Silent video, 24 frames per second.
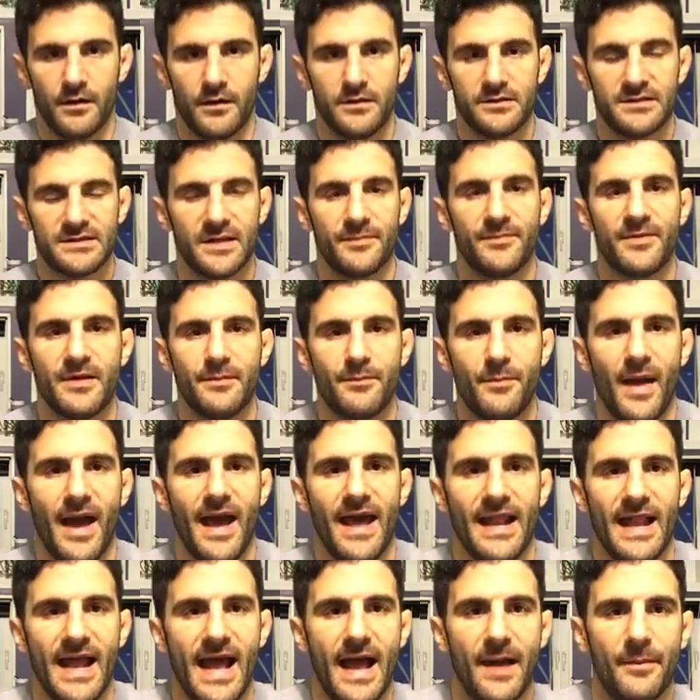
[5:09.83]
something
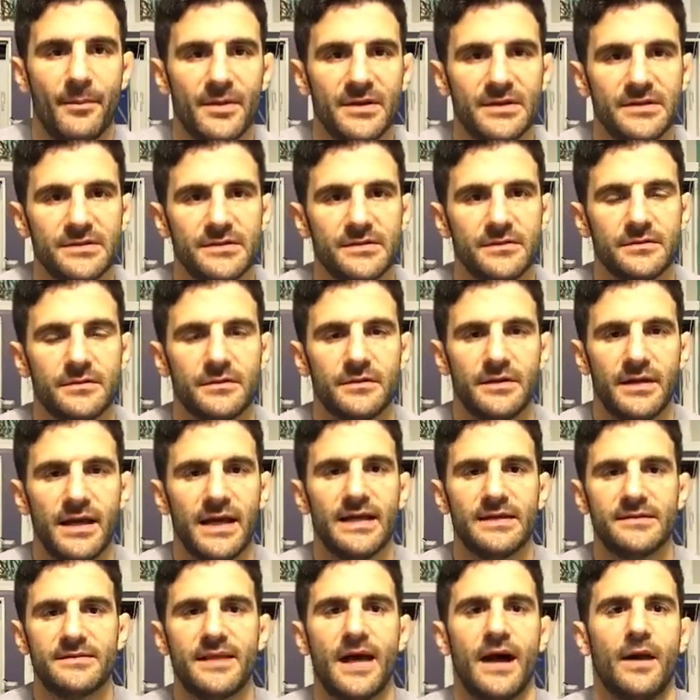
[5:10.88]
bad happens,
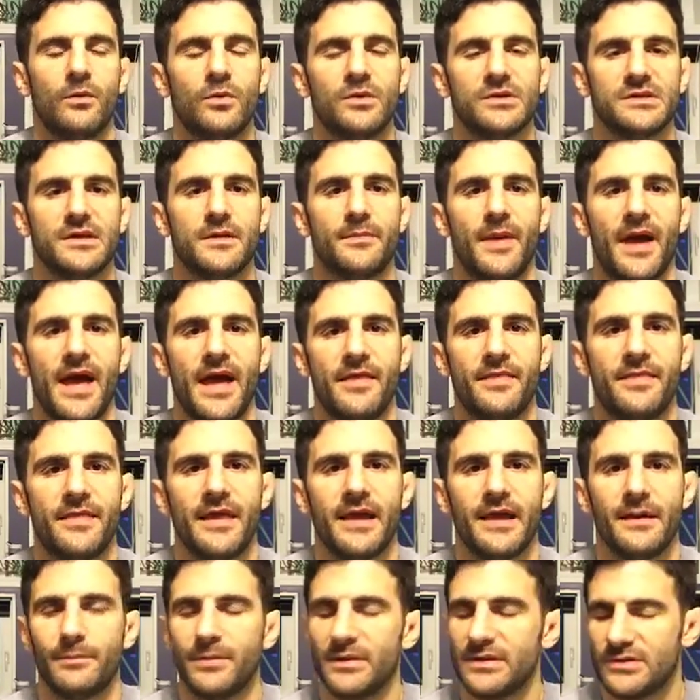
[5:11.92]
yes, that was a bad
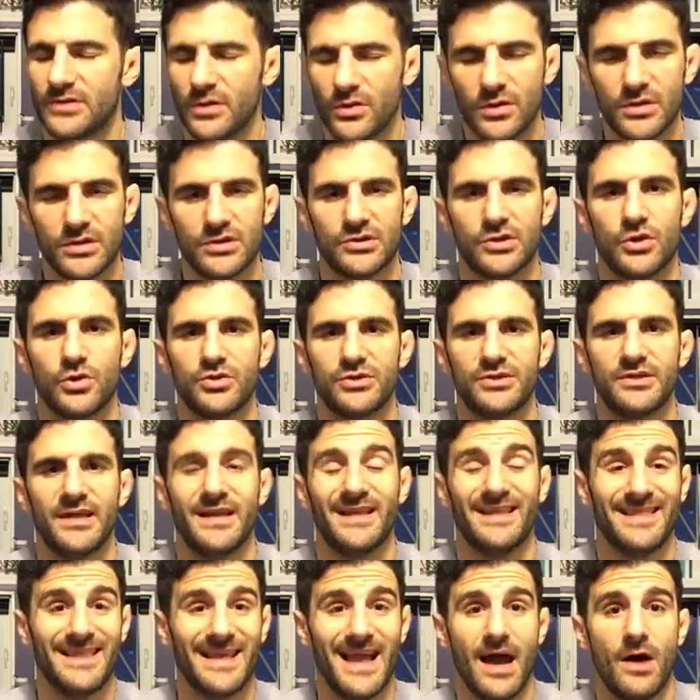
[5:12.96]
thing, but don't
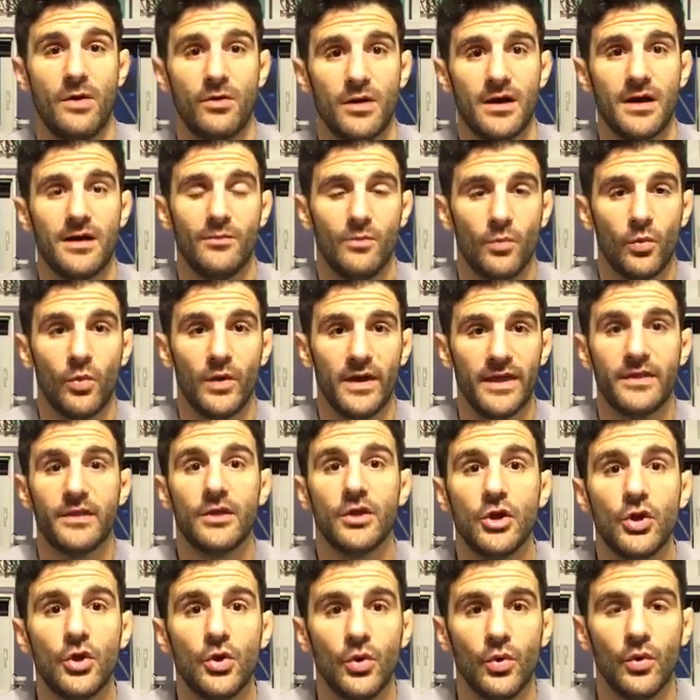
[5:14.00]
associate the outcome with
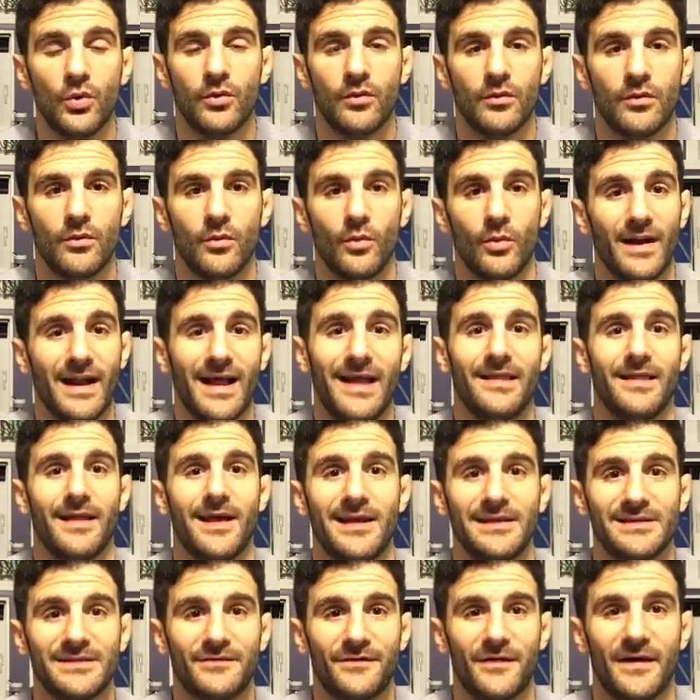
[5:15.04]
you when I
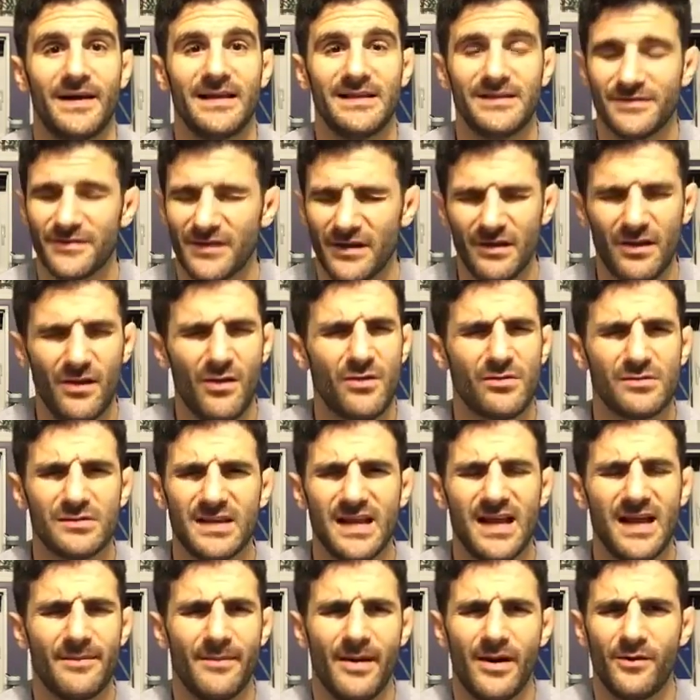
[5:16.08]
lost fights for a long
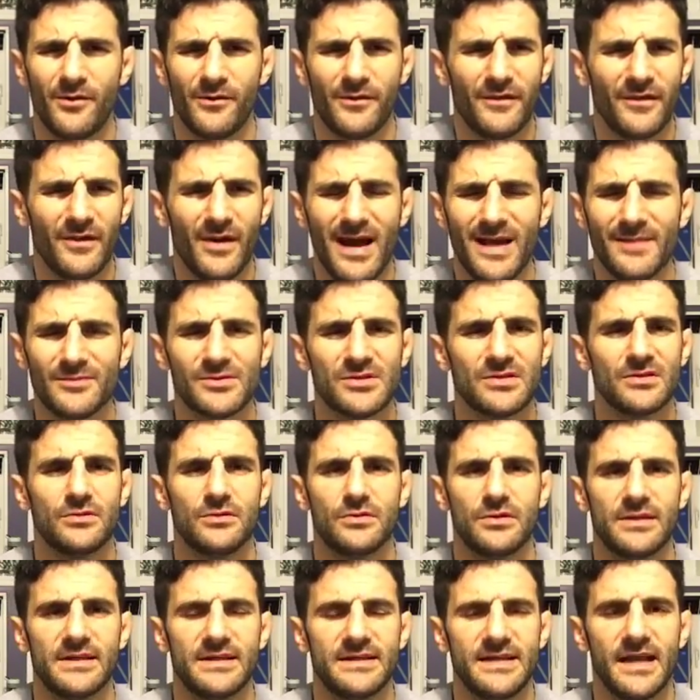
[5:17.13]
time, I would feel
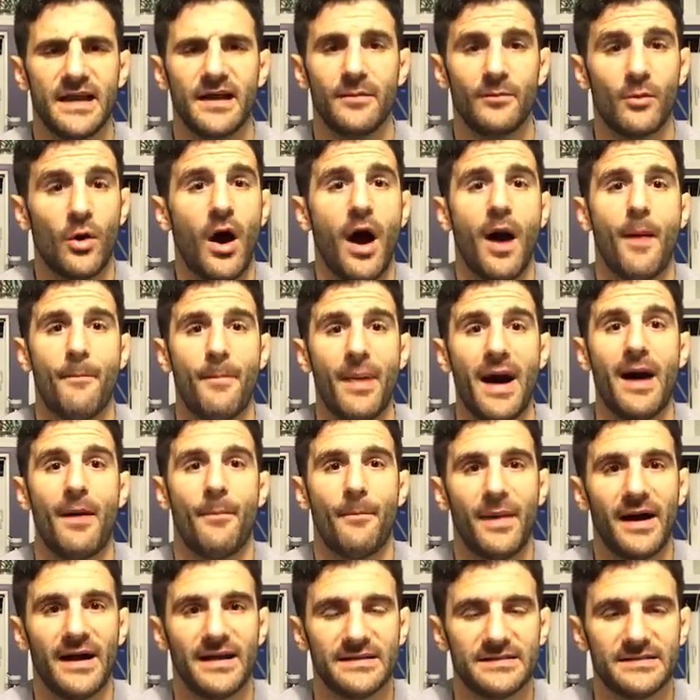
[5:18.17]
absolutely terrible
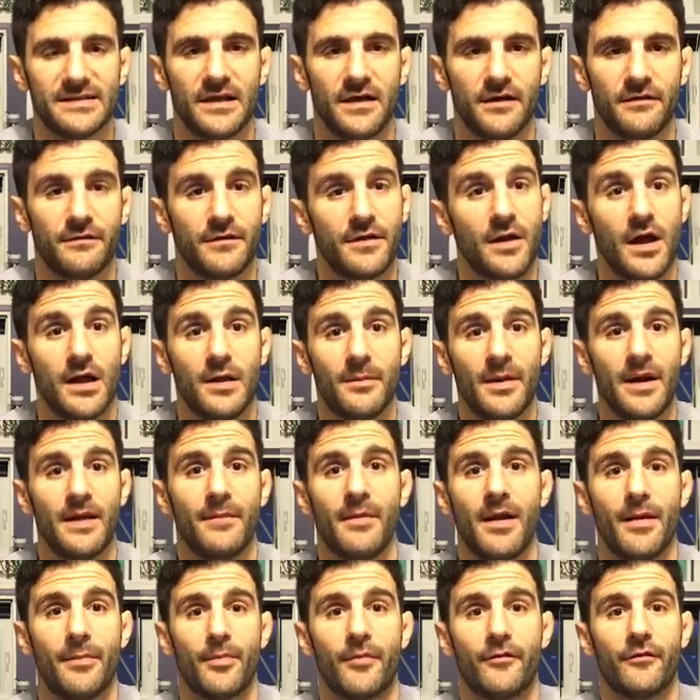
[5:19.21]
about myself, not about
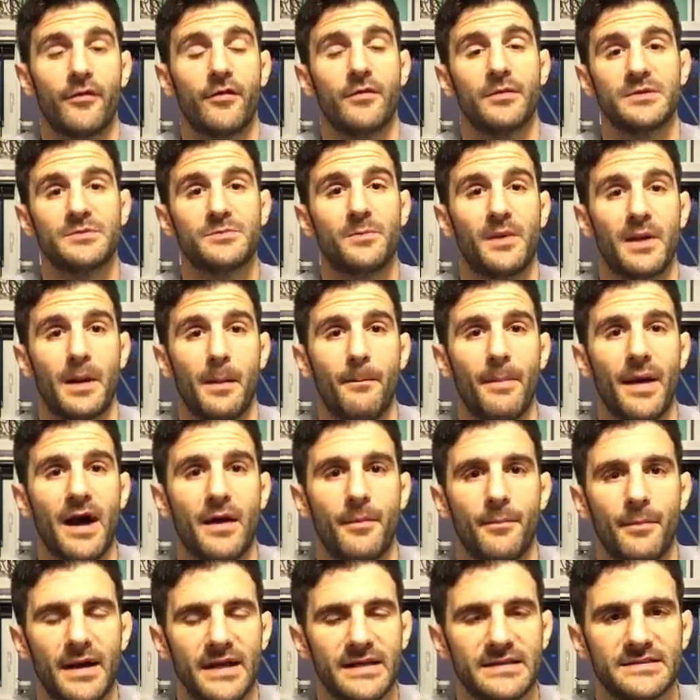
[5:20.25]
my performance, but
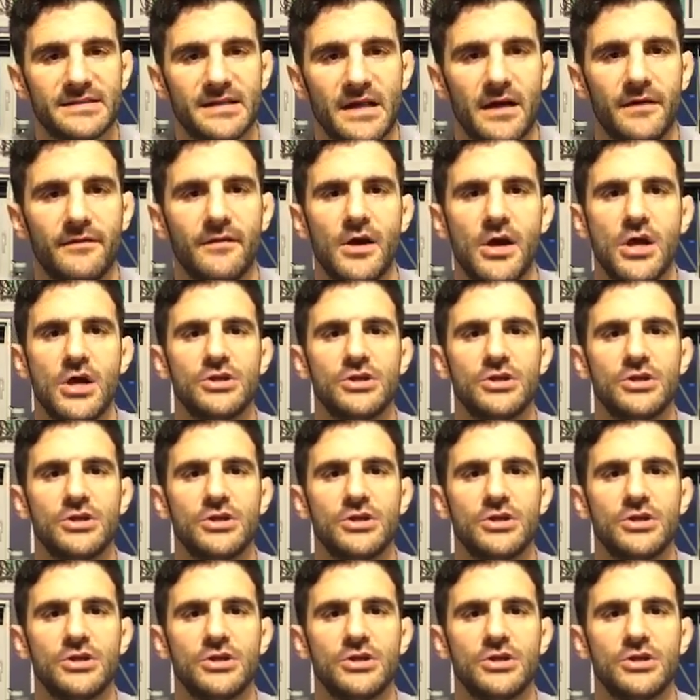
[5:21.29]
about myself.